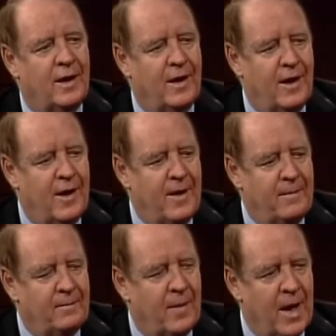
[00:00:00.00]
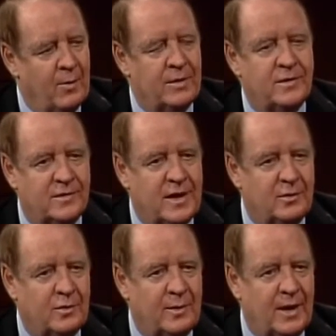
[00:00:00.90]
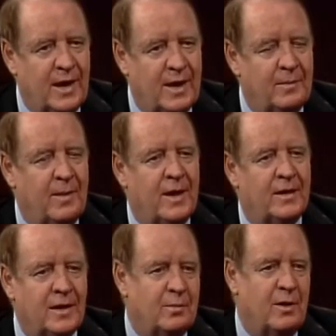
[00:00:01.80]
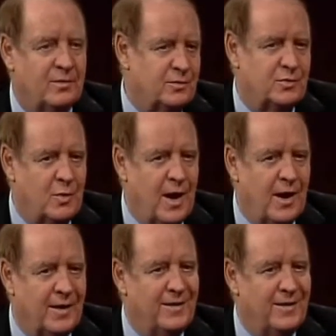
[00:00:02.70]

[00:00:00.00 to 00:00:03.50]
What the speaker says: I went to the state tournament game and the ticket price was too high.